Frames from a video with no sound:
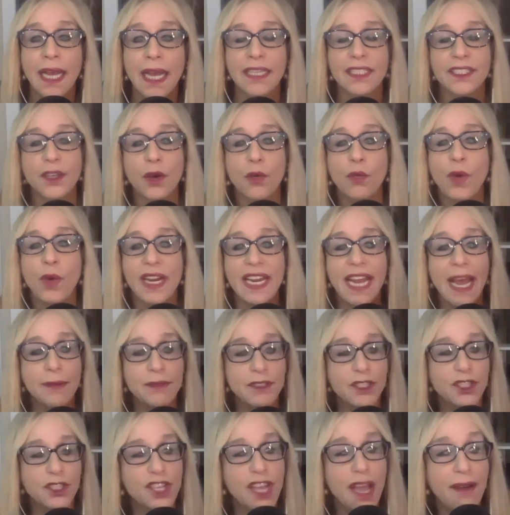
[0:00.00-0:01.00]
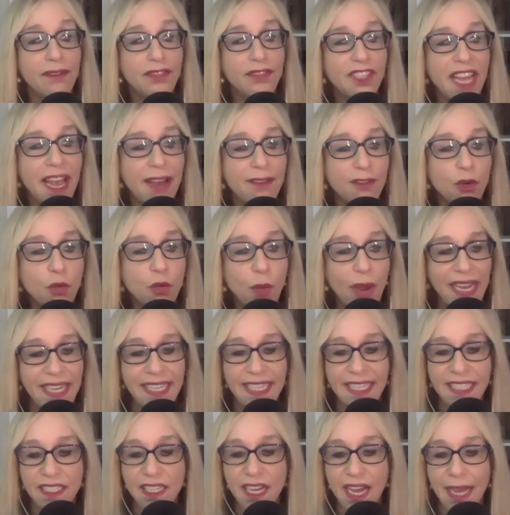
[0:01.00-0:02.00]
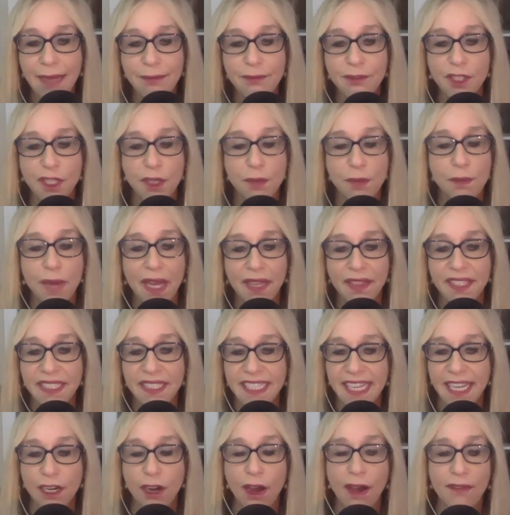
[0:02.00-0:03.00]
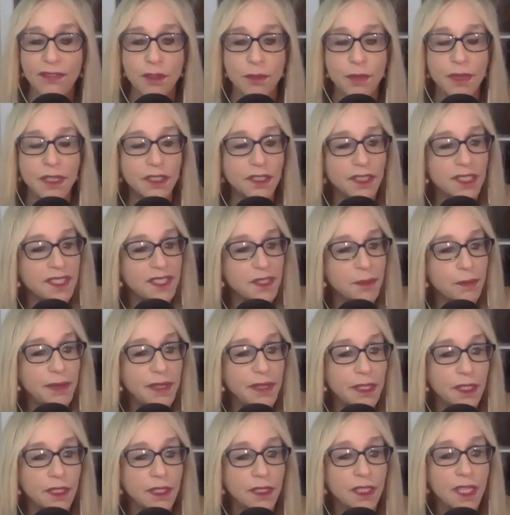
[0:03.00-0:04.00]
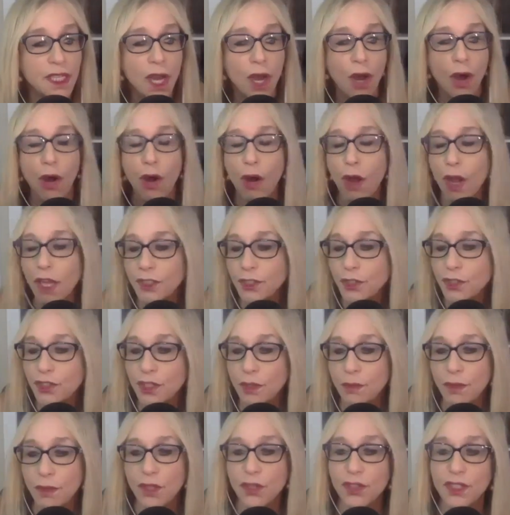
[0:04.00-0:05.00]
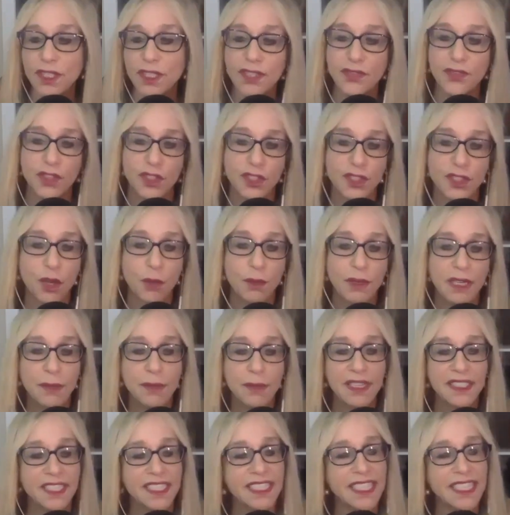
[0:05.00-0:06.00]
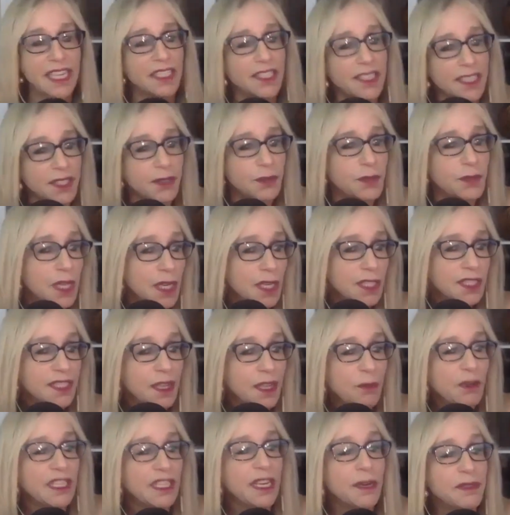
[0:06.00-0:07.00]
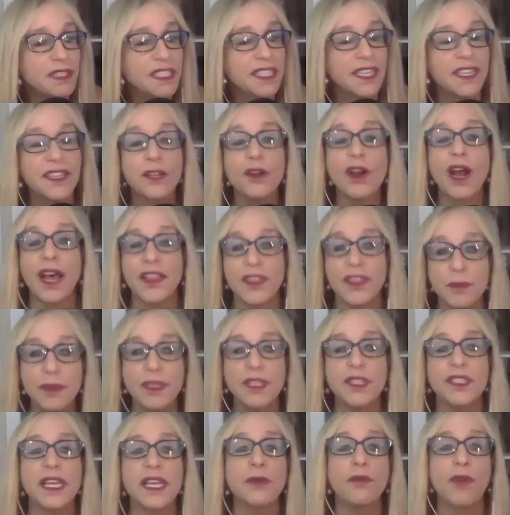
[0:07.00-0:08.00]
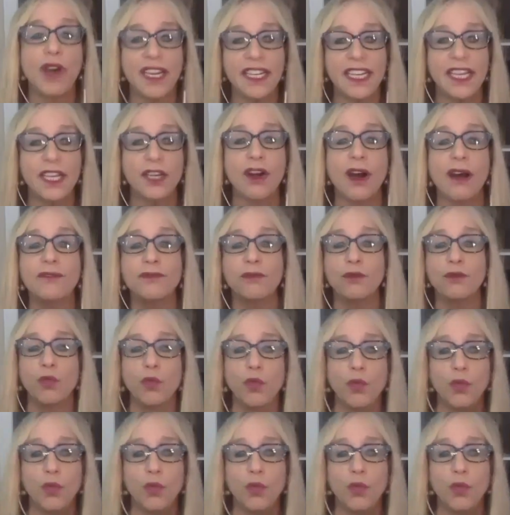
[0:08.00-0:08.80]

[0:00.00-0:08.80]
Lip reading: So what happens? Do you have to have a waiting time for the month to get off the pill? Does the pill alter the mucus for so many months? Tell us, someone comes in, they're on the pill, they want to get off.